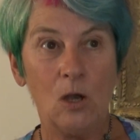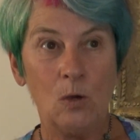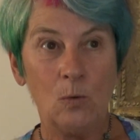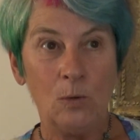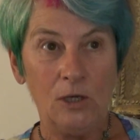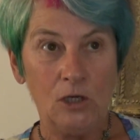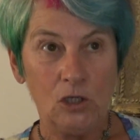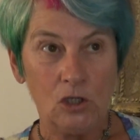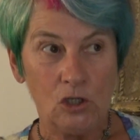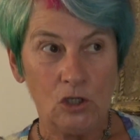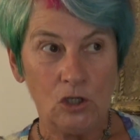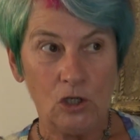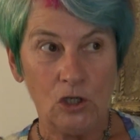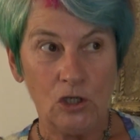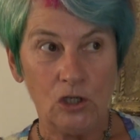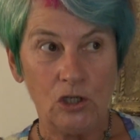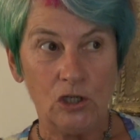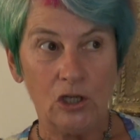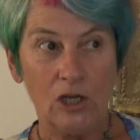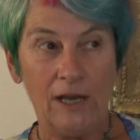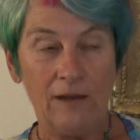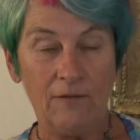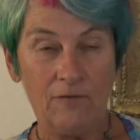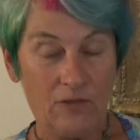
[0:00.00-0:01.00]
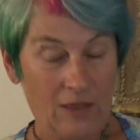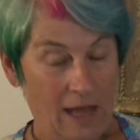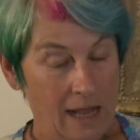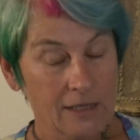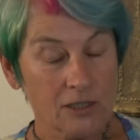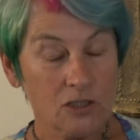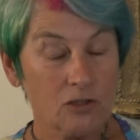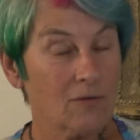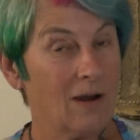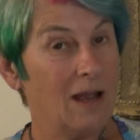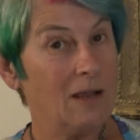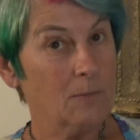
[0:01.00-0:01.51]
we should, if
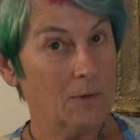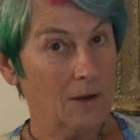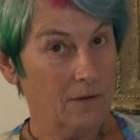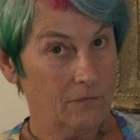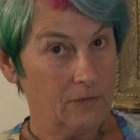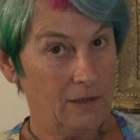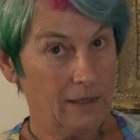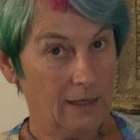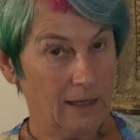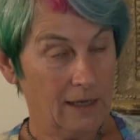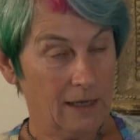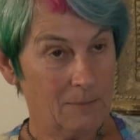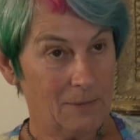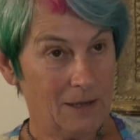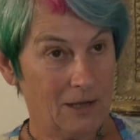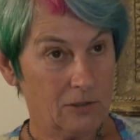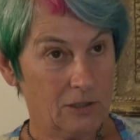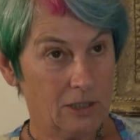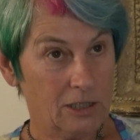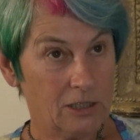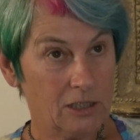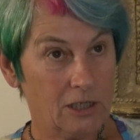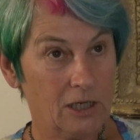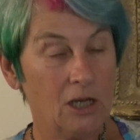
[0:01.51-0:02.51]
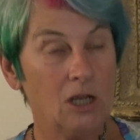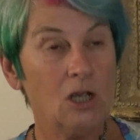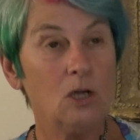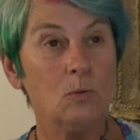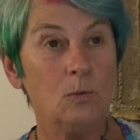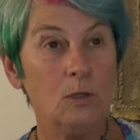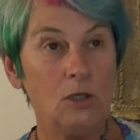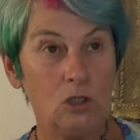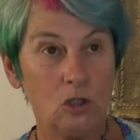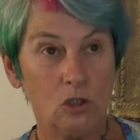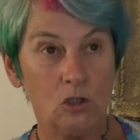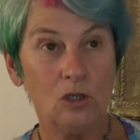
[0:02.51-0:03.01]
that's the right way of thinking about it,
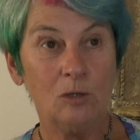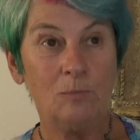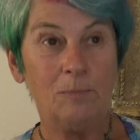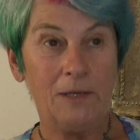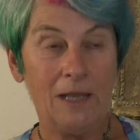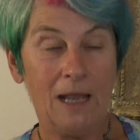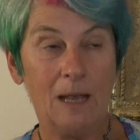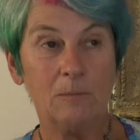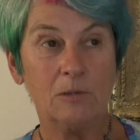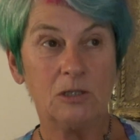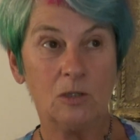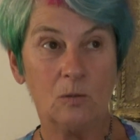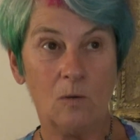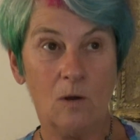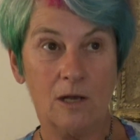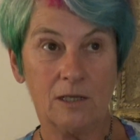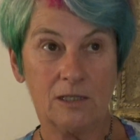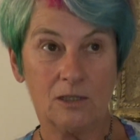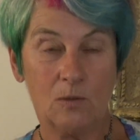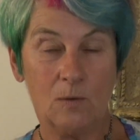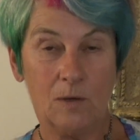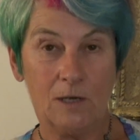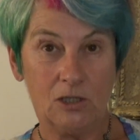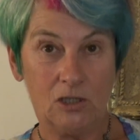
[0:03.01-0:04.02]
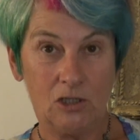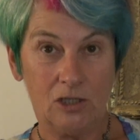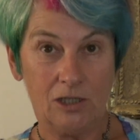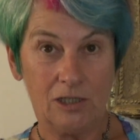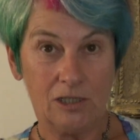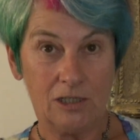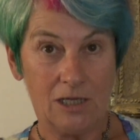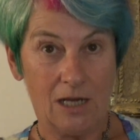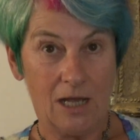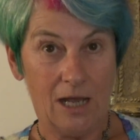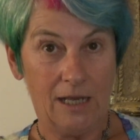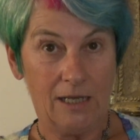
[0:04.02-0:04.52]
we should be able to ask
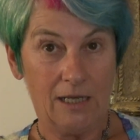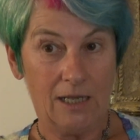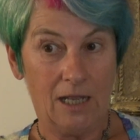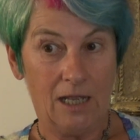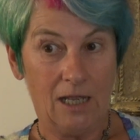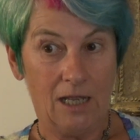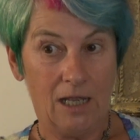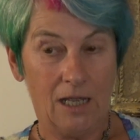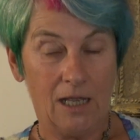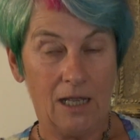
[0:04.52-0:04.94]
questions like,